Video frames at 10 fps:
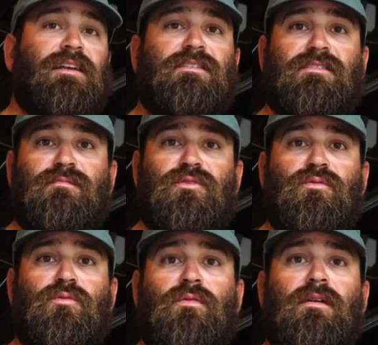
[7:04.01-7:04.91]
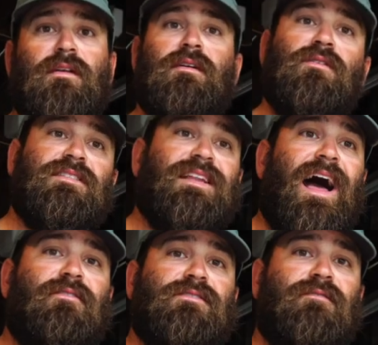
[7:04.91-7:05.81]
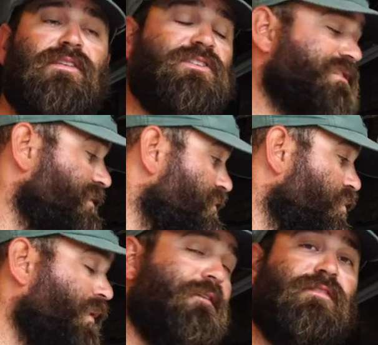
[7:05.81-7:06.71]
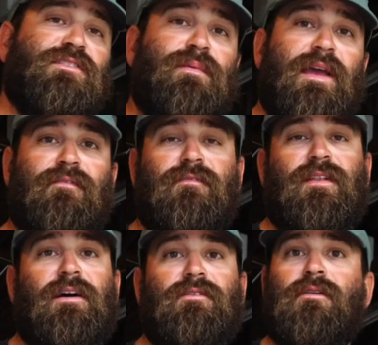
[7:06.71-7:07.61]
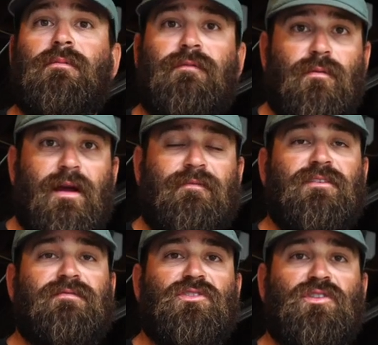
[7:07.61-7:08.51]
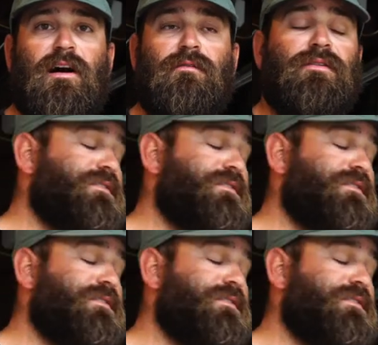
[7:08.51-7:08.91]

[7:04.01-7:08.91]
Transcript: eyes to some new styles of fishing, so a new way to fish bait for flounder, for redfish, for trout.